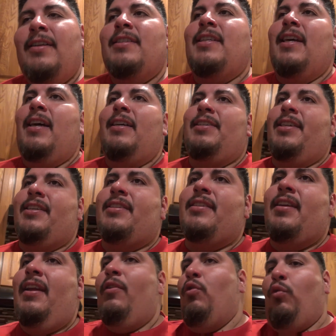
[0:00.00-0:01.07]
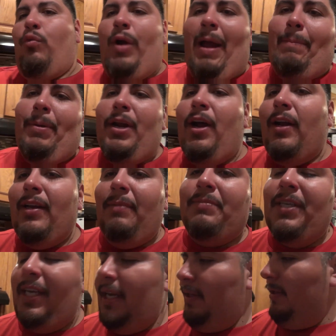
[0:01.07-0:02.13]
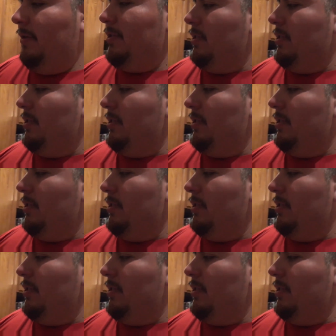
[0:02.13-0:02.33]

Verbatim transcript: to just wrap it all up together.